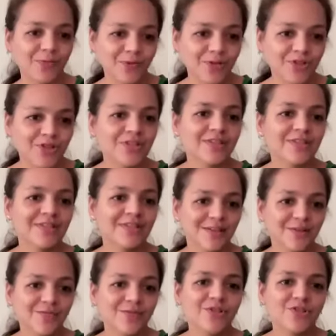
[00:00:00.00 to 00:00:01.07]
which
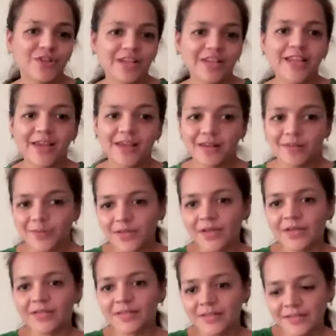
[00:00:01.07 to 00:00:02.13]
really helps
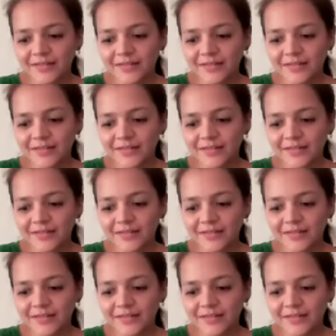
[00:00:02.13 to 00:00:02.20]
us